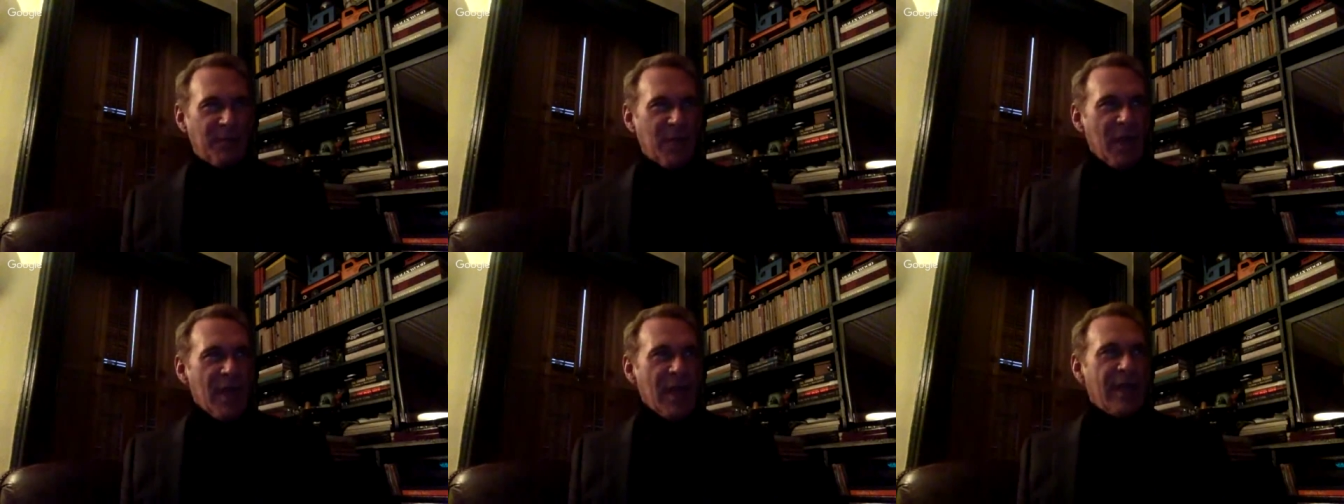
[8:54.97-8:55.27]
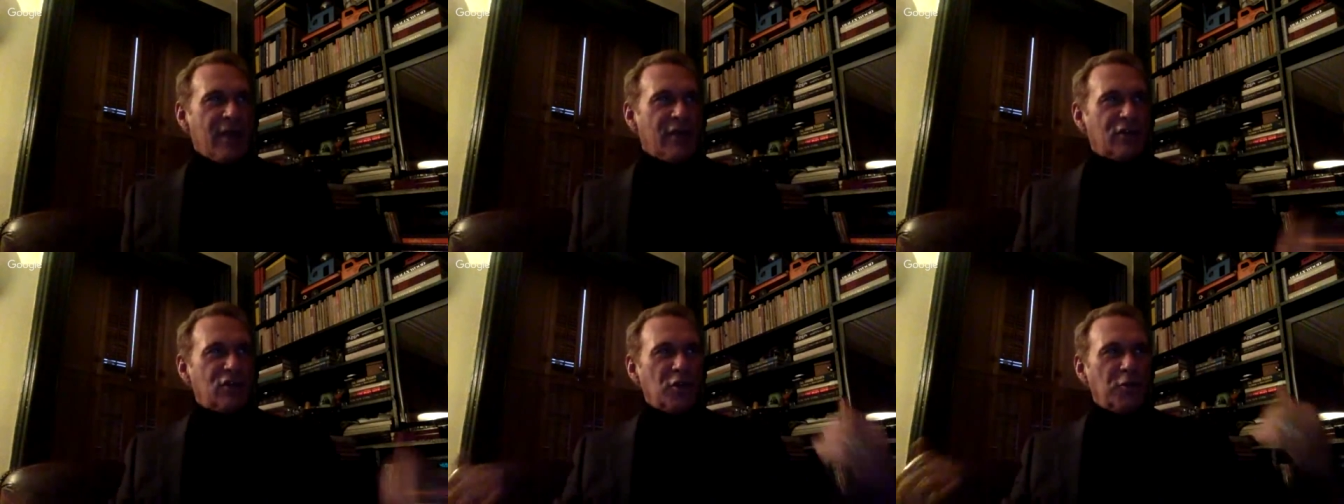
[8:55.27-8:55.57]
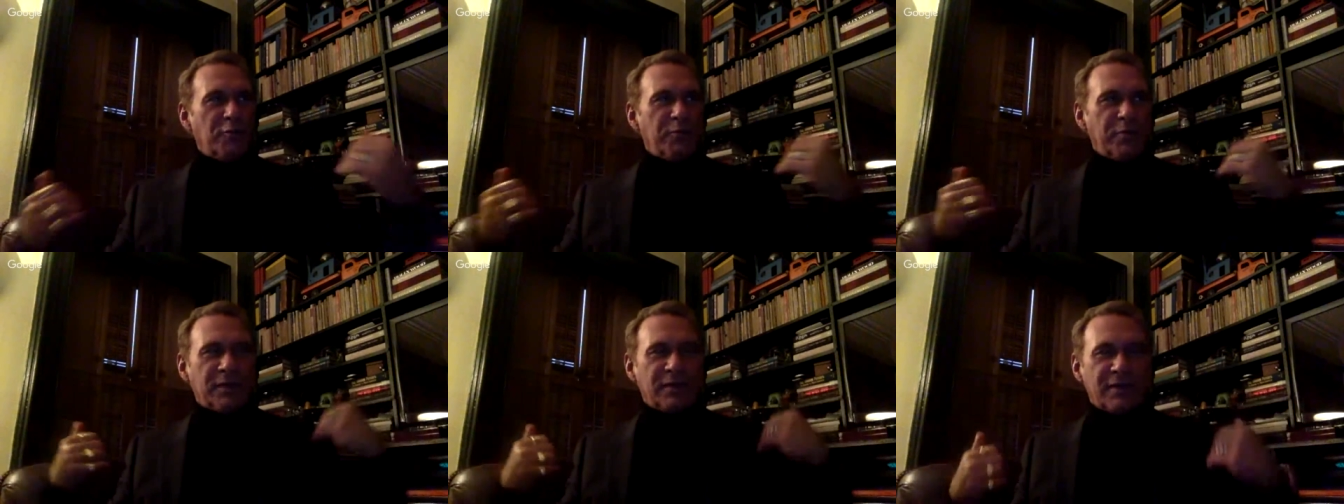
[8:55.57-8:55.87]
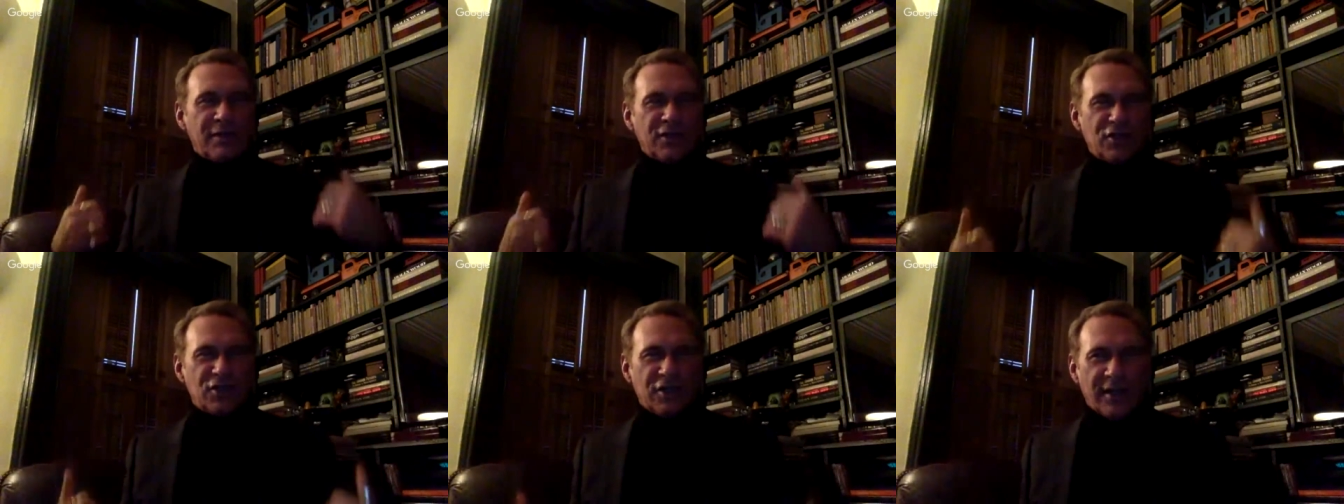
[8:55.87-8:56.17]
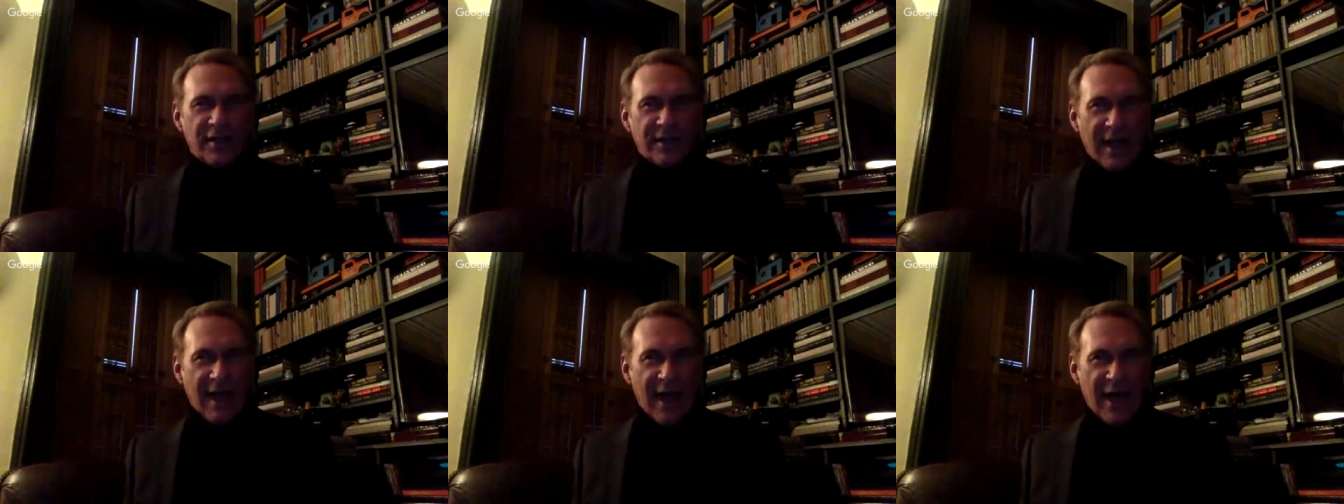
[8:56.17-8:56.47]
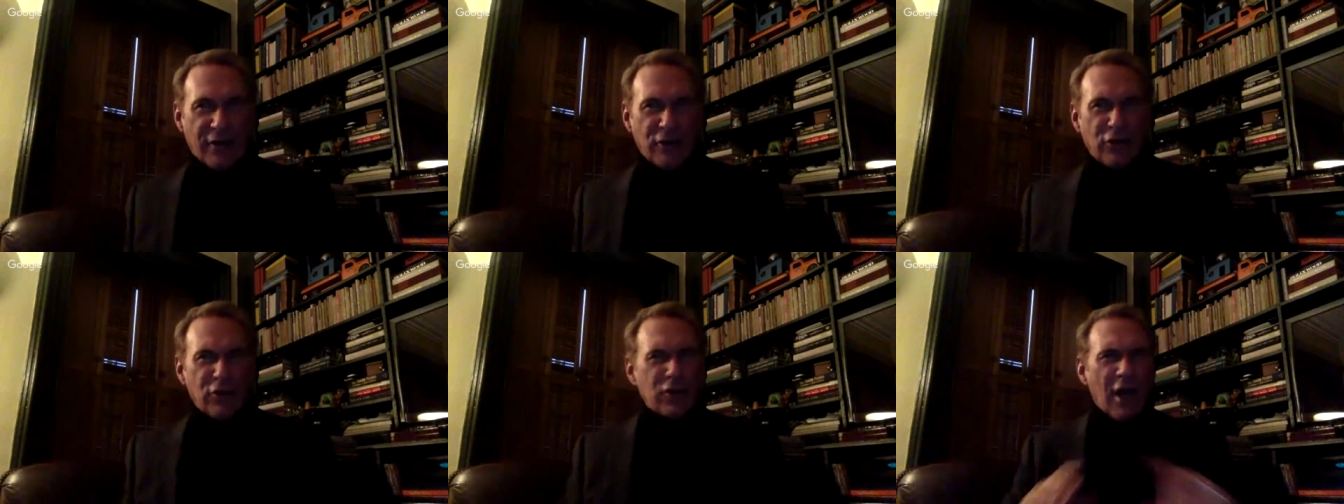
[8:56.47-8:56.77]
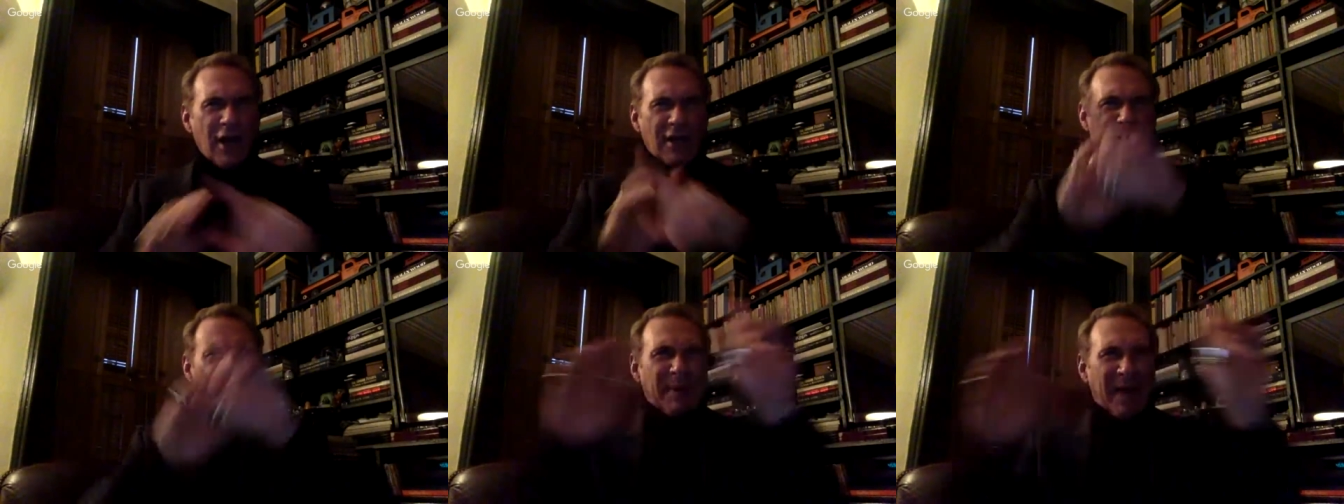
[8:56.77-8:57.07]
He goes, you put the shirt on. You
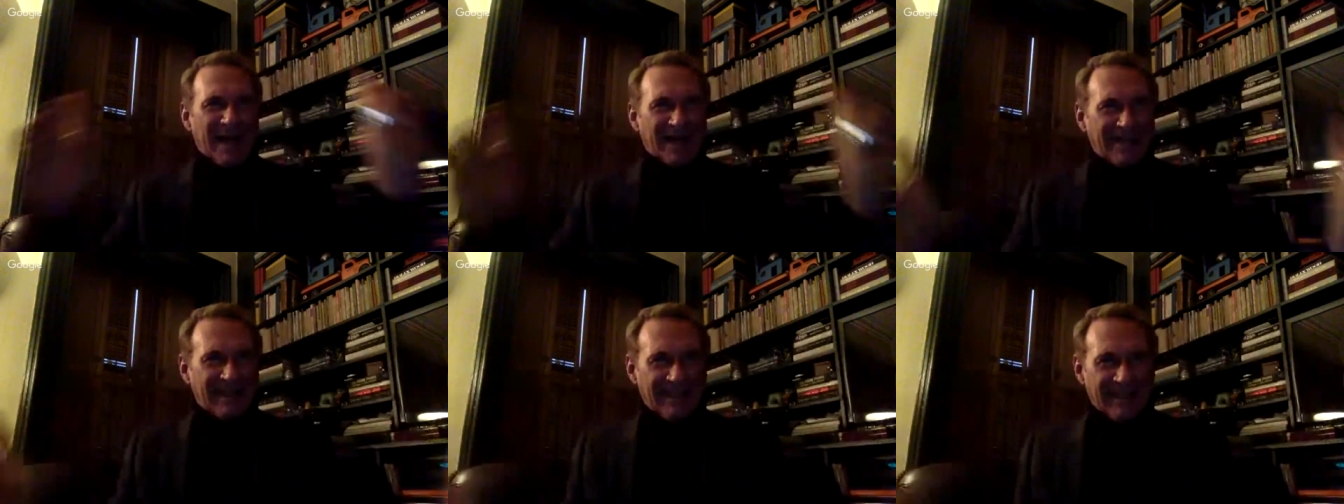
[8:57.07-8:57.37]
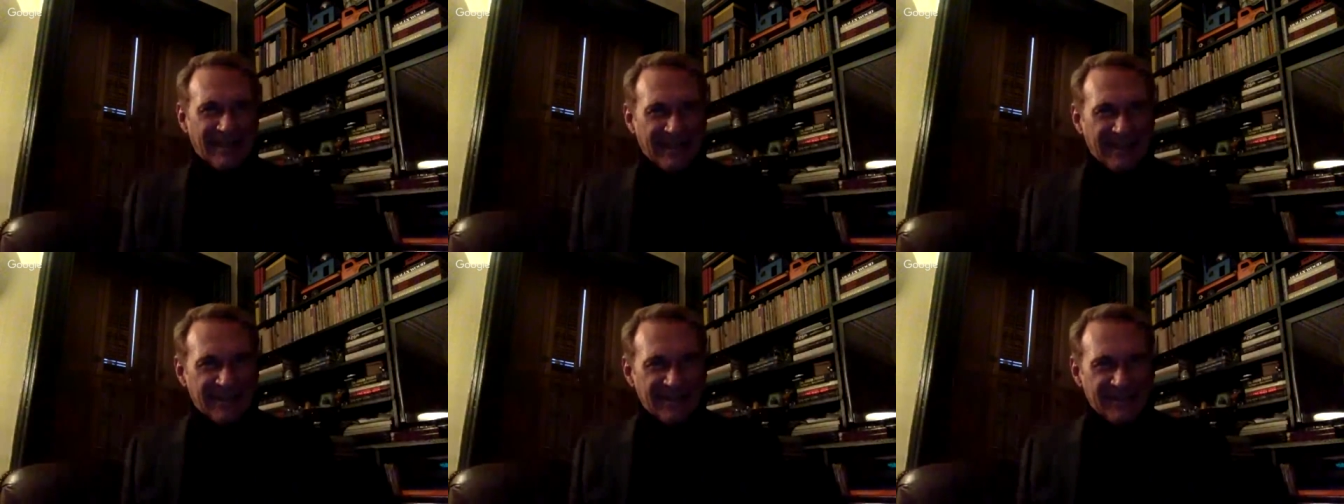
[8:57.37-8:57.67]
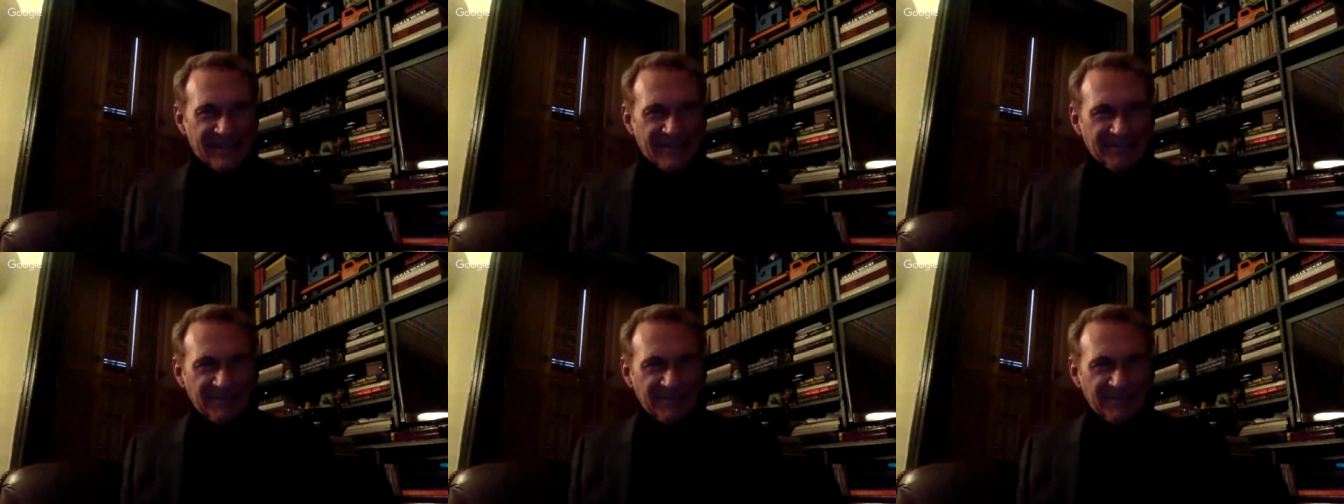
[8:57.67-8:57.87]
don't button it.